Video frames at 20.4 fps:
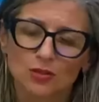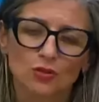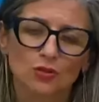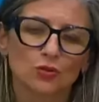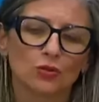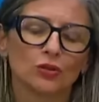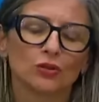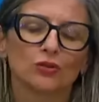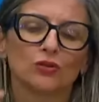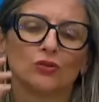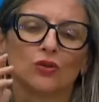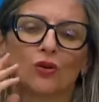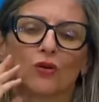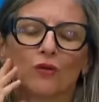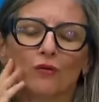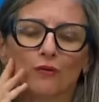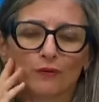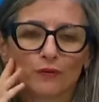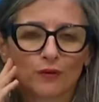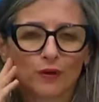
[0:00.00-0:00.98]
sort
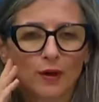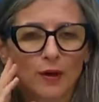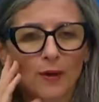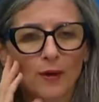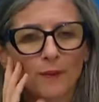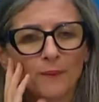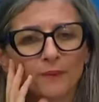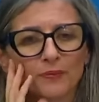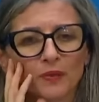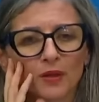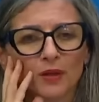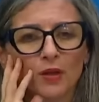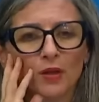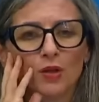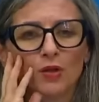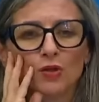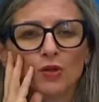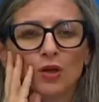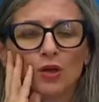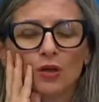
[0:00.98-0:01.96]
of
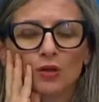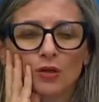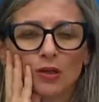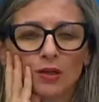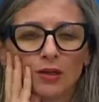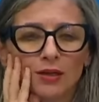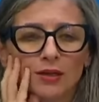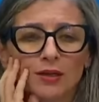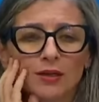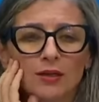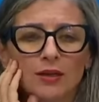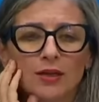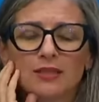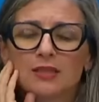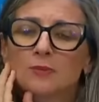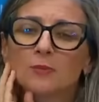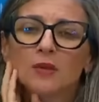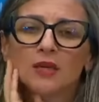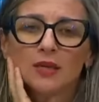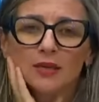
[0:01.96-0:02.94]

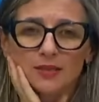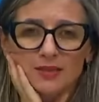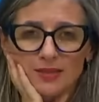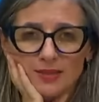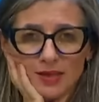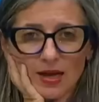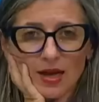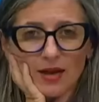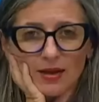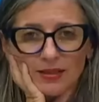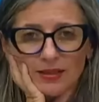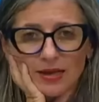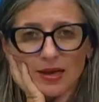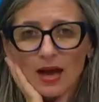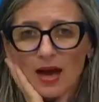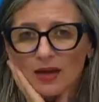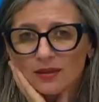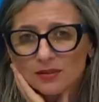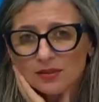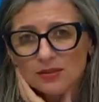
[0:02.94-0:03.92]
let's pick aside
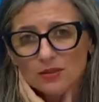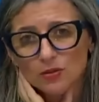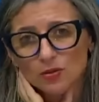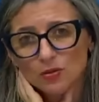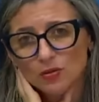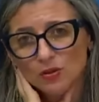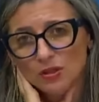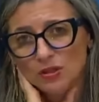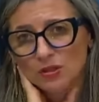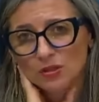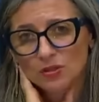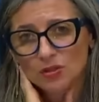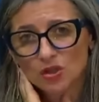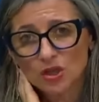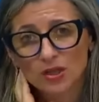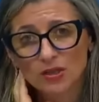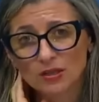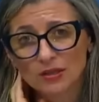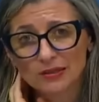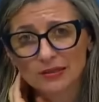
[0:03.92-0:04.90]
attitude in the
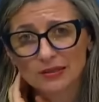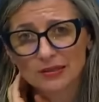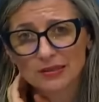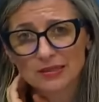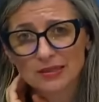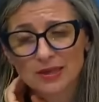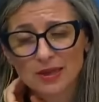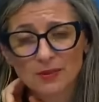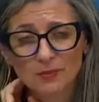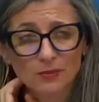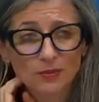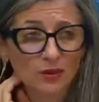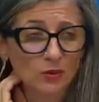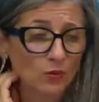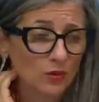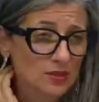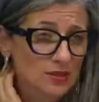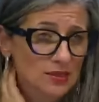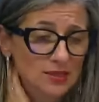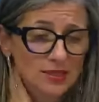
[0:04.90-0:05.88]
General Assembly,
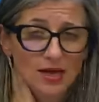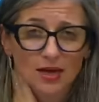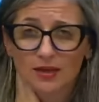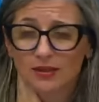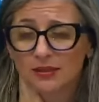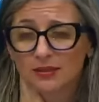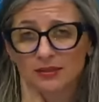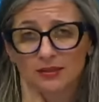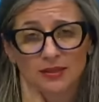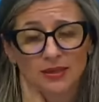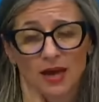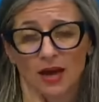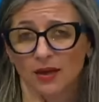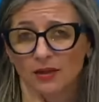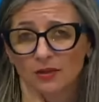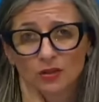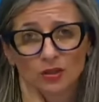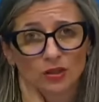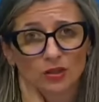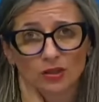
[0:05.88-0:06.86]
one side and the
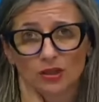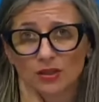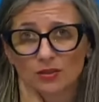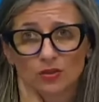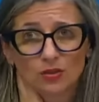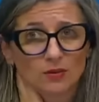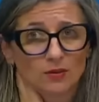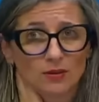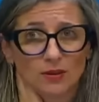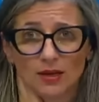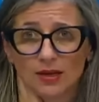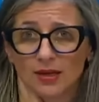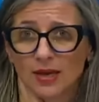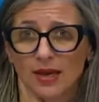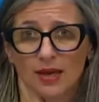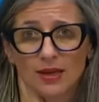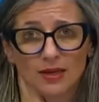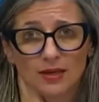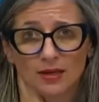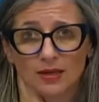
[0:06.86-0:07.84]
other, that
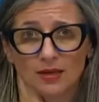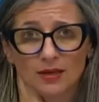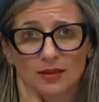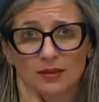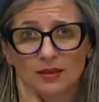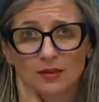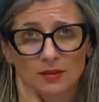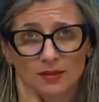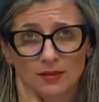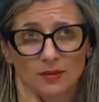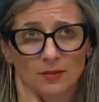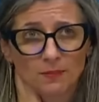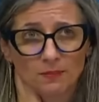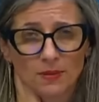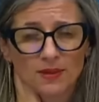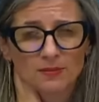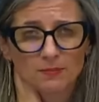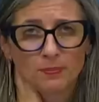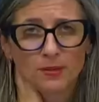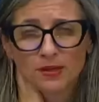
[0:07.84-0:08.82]
again,
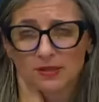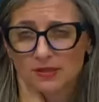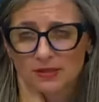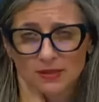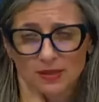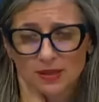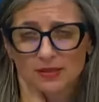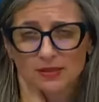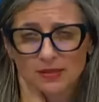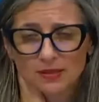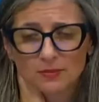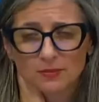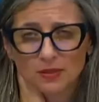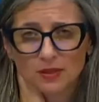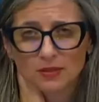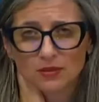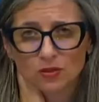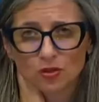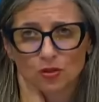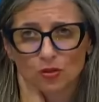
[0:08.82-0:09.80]
it bears
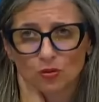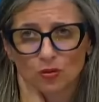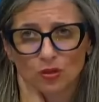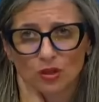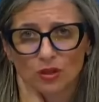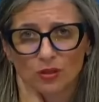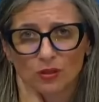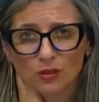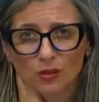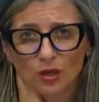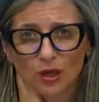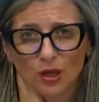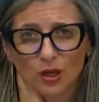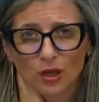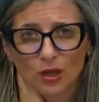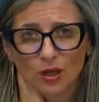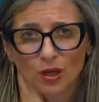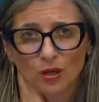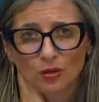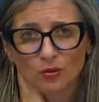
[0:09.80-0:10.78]
testament to
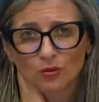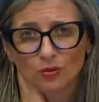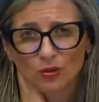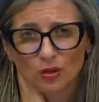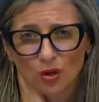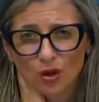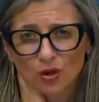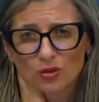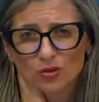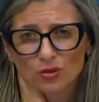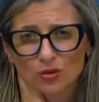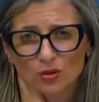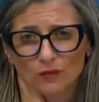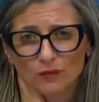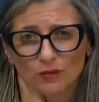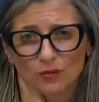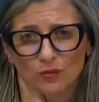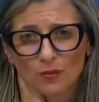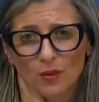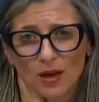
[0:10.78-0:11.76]
the loss
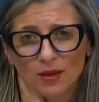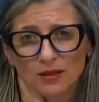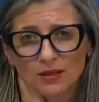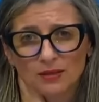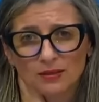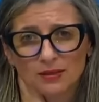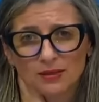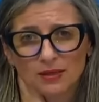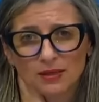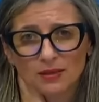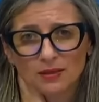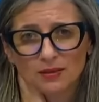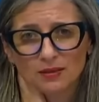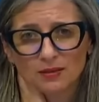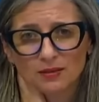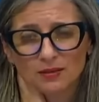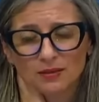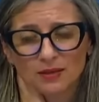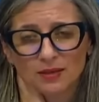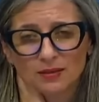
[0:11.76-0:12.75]
of humanity
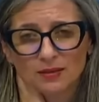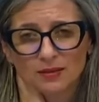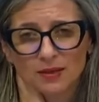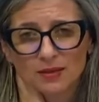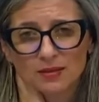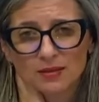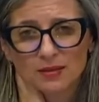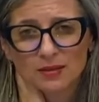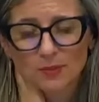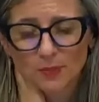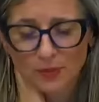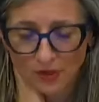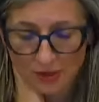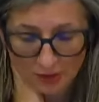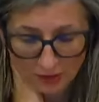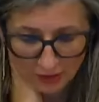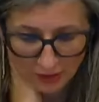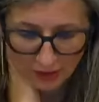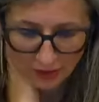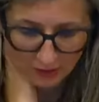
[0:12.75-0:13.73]
that has
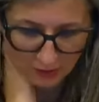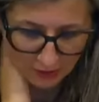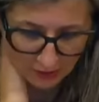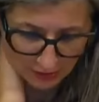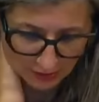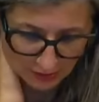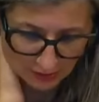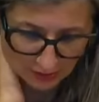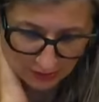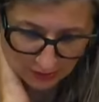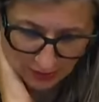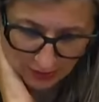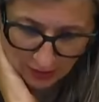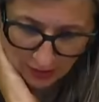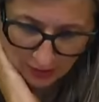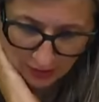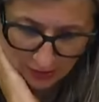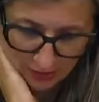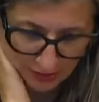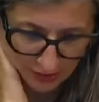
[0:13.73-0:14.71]
penetrated
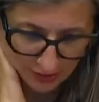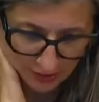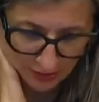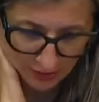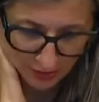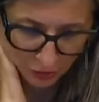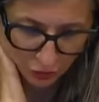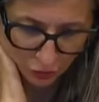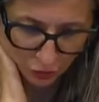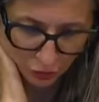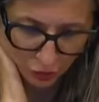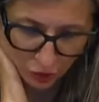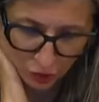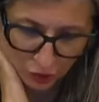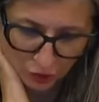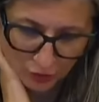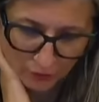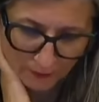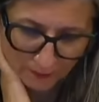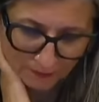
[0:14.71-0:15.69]
this
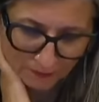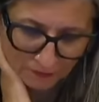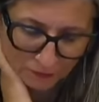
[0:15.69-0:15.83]
institution.